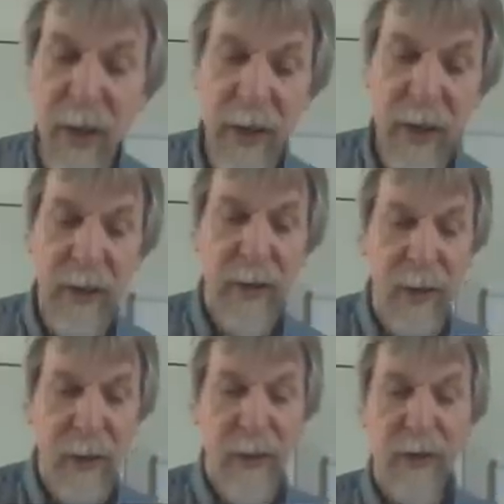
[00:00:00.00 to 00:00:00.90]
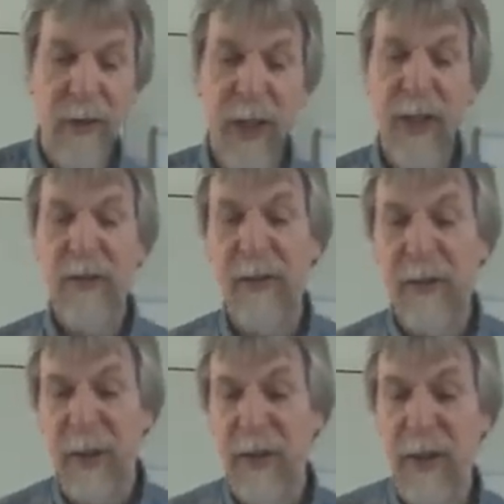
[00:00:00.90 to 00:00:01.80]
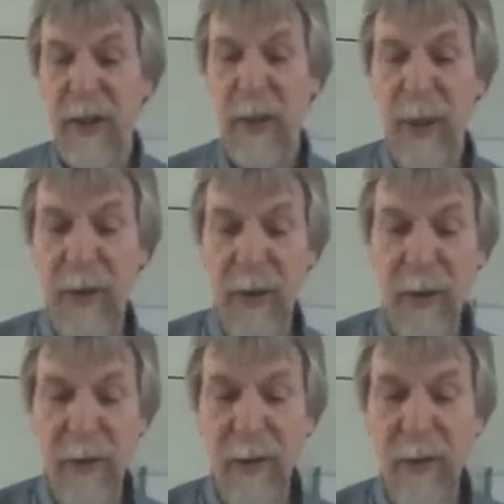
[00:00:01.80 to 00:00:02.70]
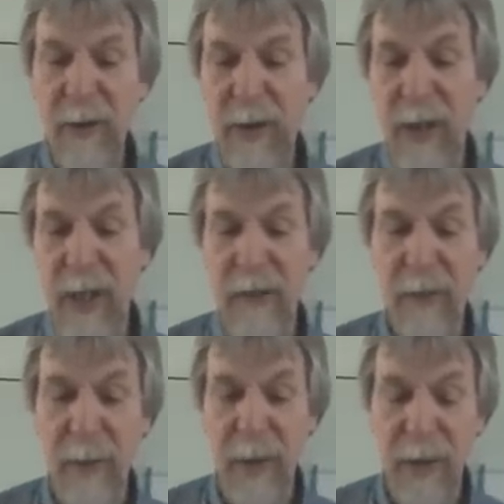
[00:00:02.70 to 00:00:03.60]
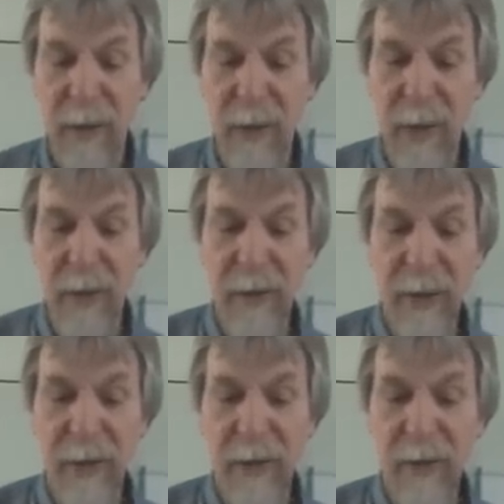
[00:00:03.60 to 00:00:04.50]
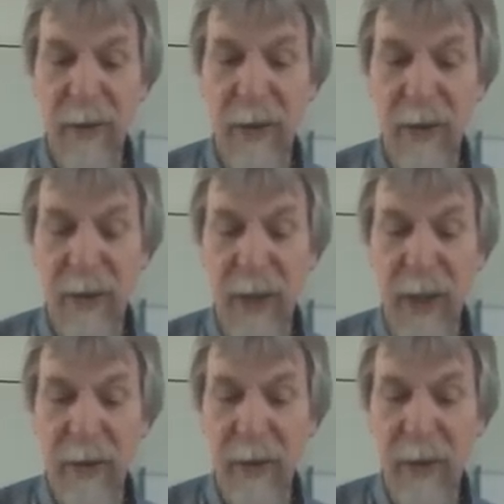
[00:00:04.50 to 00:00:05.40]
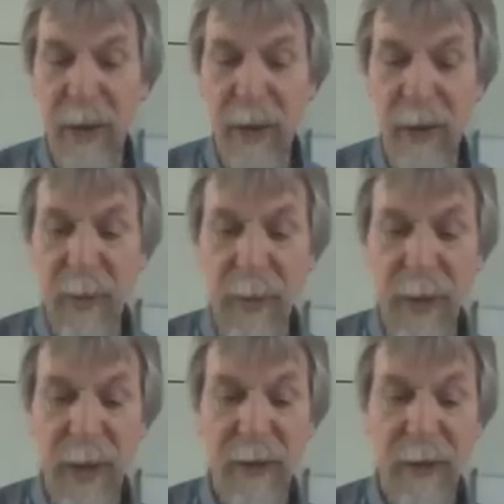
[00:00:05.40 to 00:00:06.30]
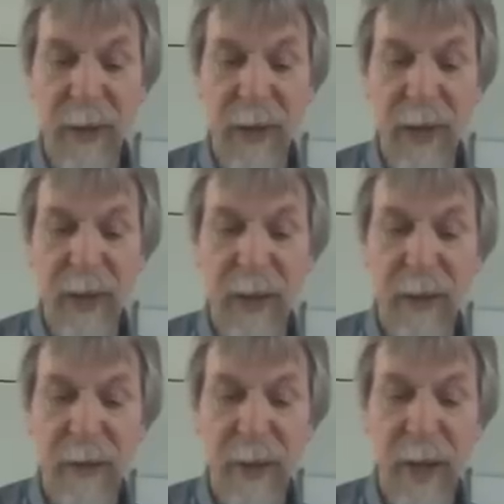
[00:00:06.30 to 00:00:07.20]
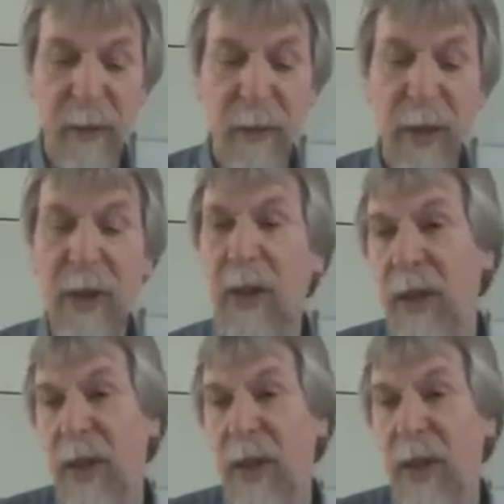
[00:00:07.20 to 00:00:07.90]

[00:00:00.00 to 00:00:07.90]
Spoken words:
In such cases, an independent authority has to be convinced that a certain technical equipment is indeed safe.